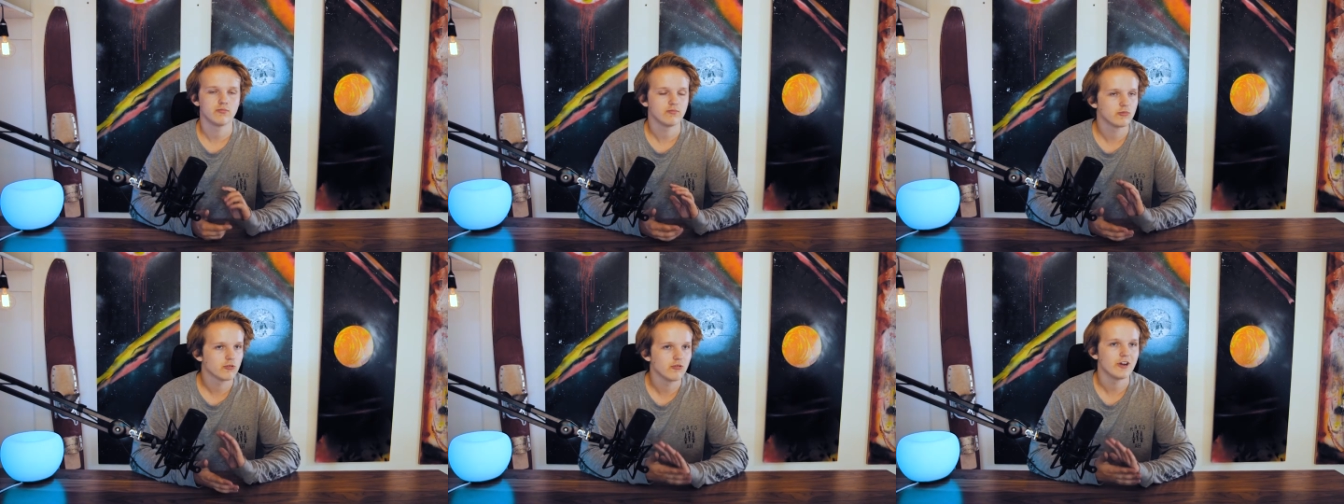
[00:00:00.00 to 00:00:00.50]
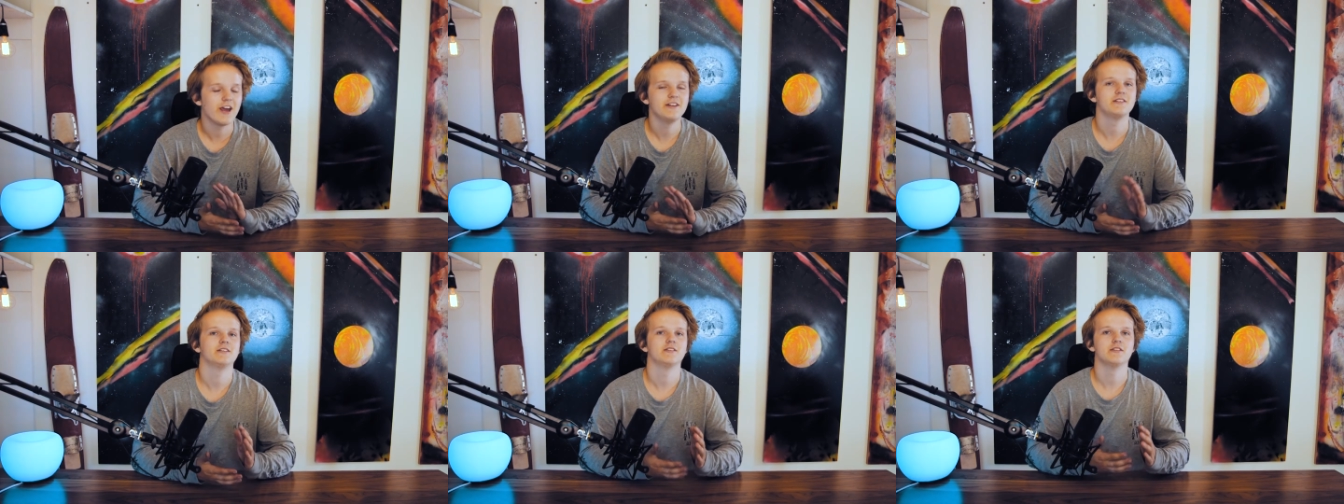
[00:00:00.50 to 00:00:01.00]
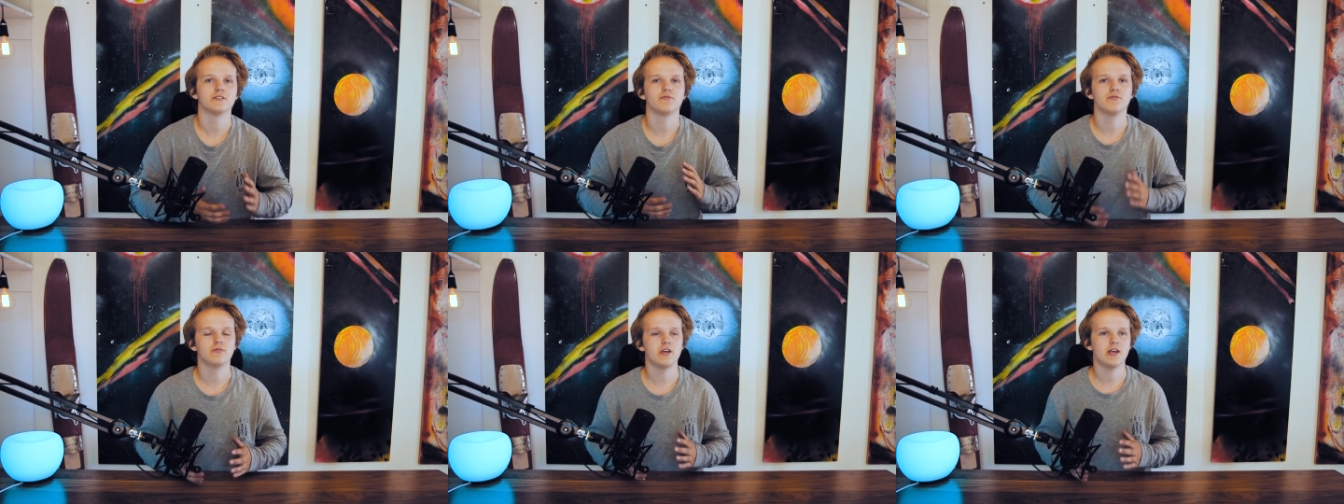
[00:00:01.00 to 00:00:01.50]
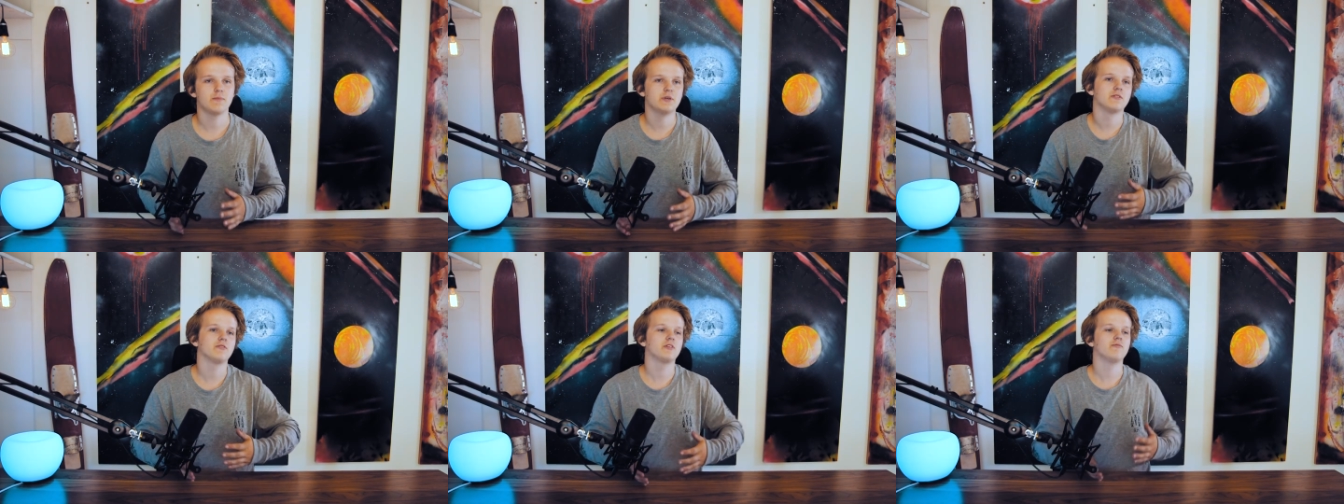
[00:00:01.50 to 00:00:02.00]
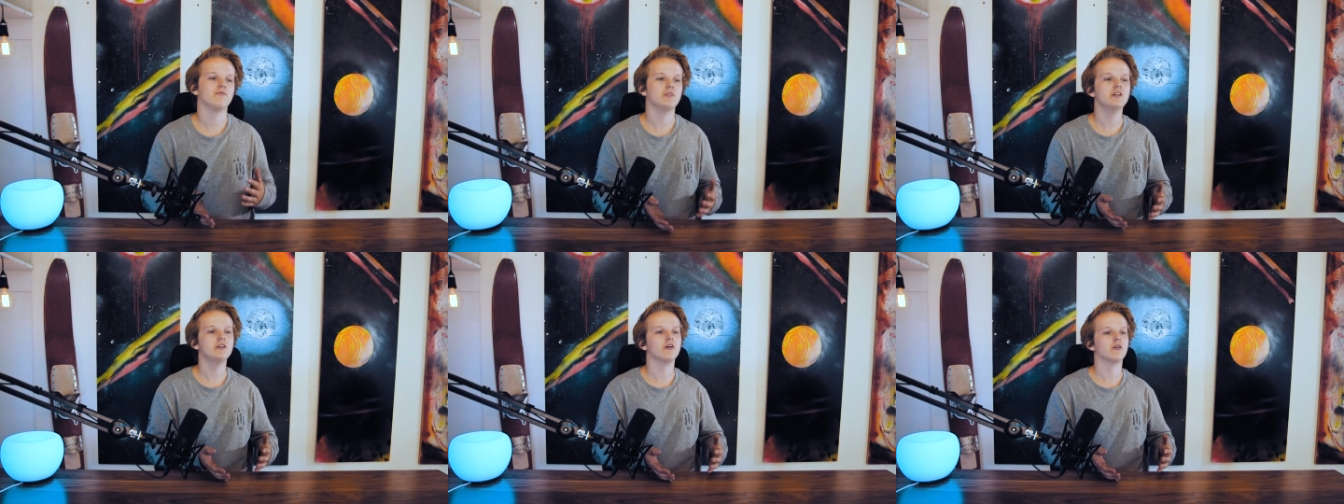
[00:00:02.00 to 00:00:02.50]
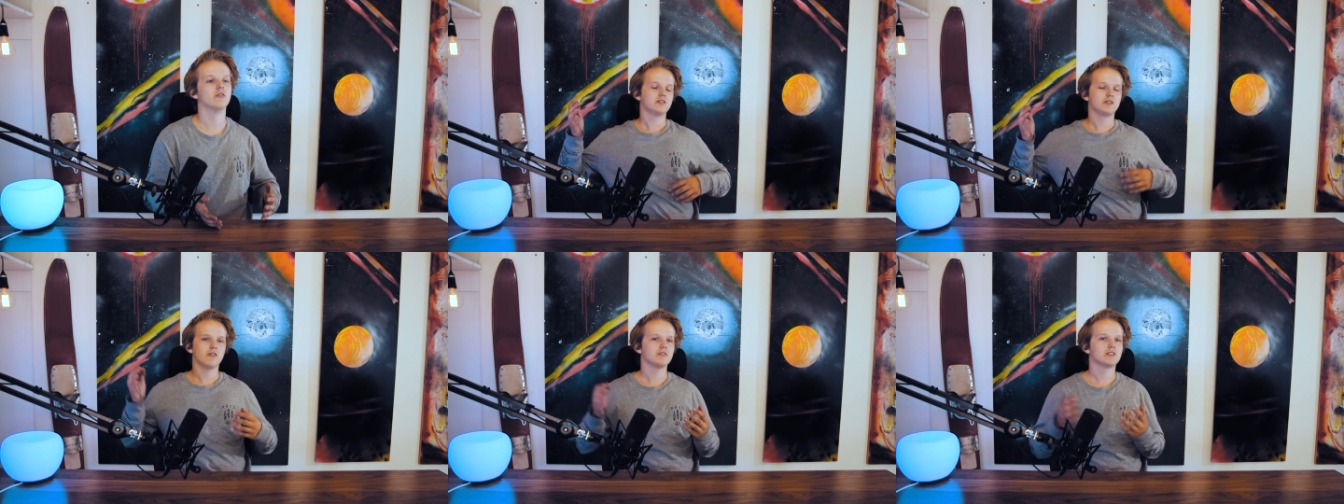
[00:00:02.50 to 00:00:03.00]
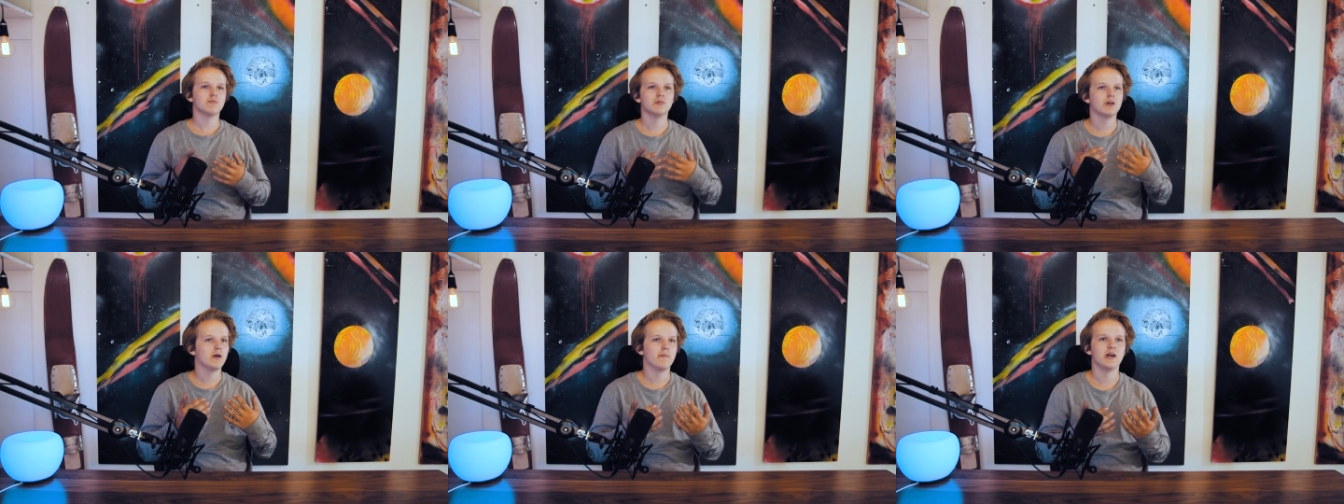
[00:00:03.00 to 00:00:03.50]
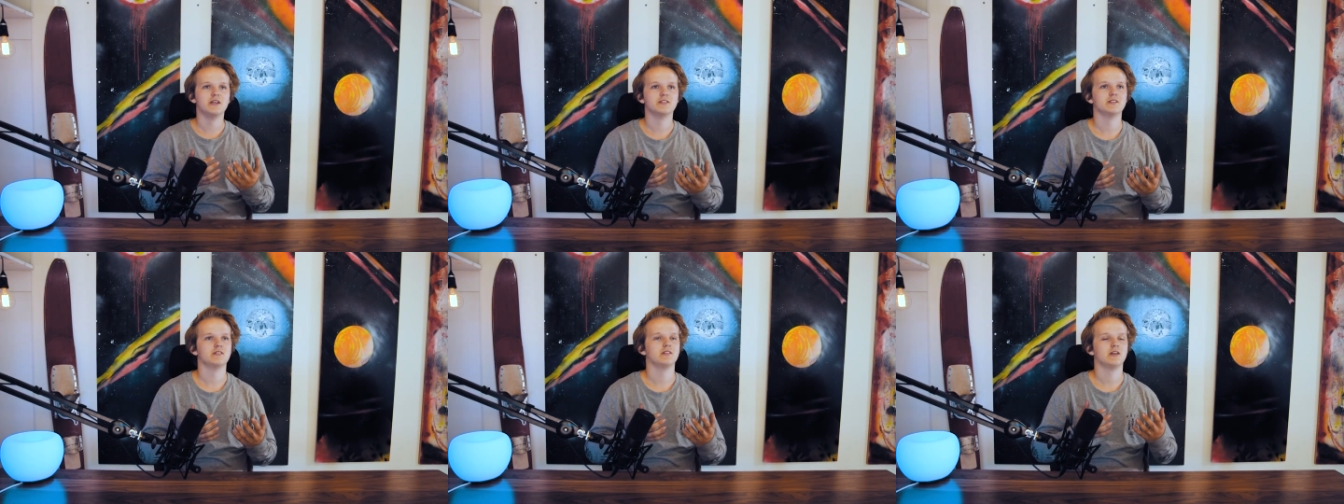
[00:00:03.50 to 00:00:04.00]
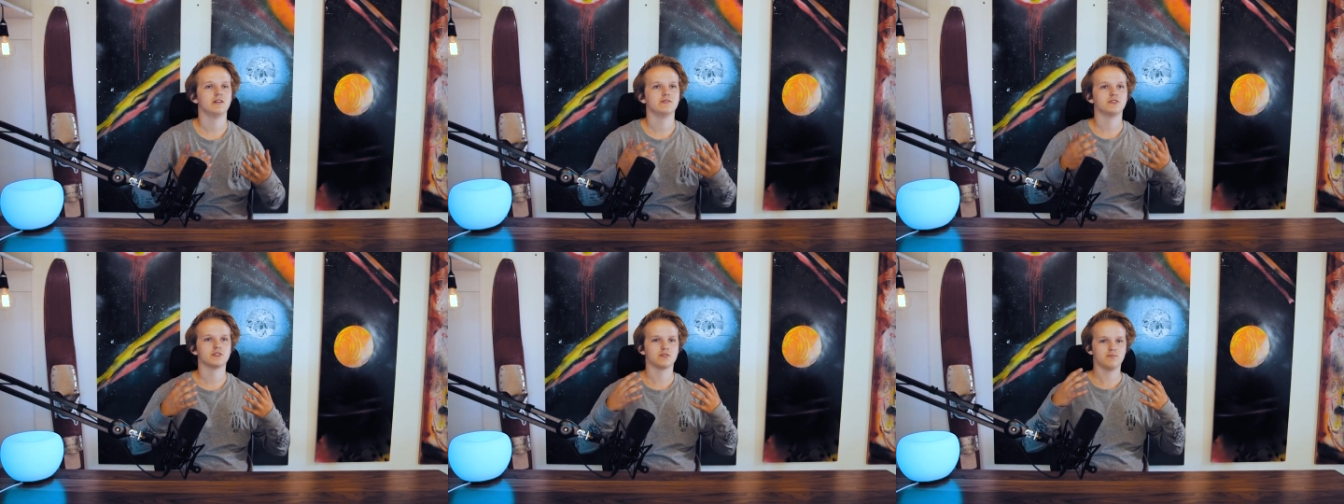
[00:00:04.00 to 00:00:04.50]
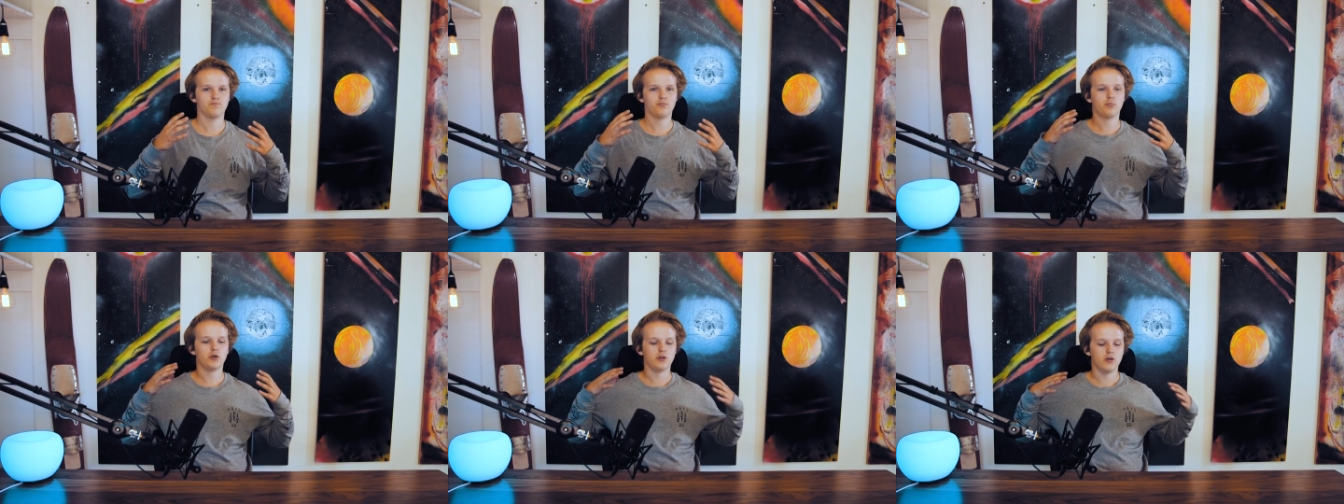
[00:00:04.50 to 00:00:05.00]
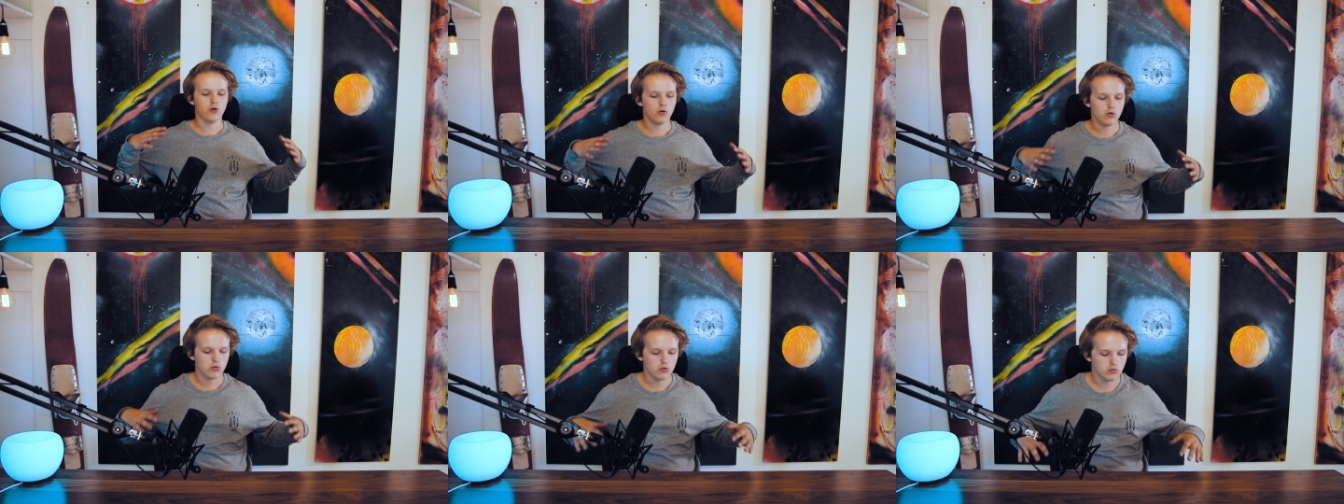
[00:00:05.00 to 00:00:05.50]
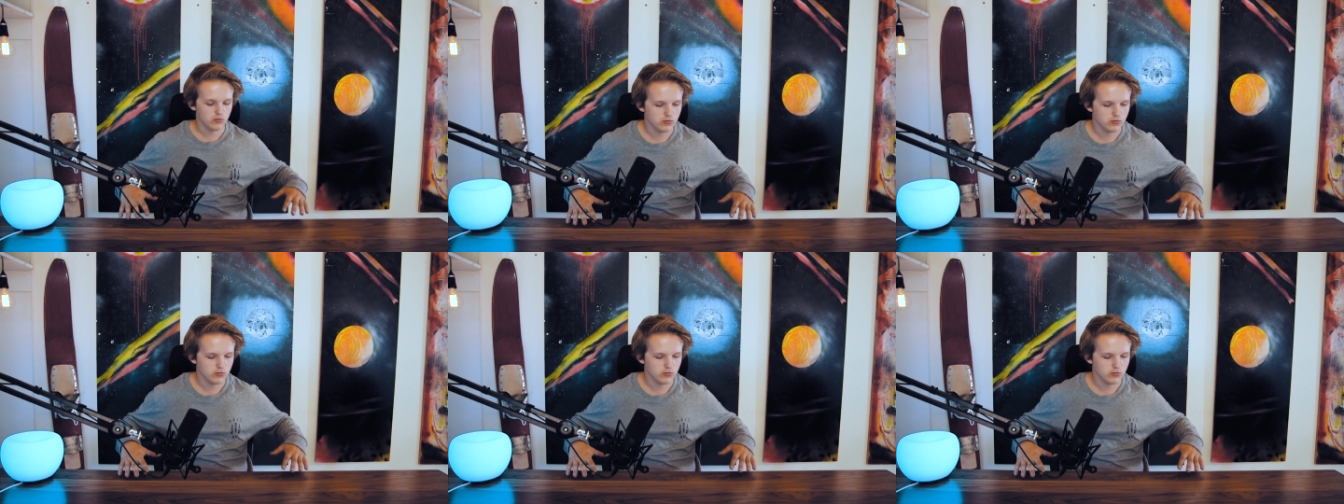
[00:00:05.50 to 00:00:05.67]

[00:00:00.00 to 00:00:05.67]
creating this epic video, going somewhere amazing and just putting all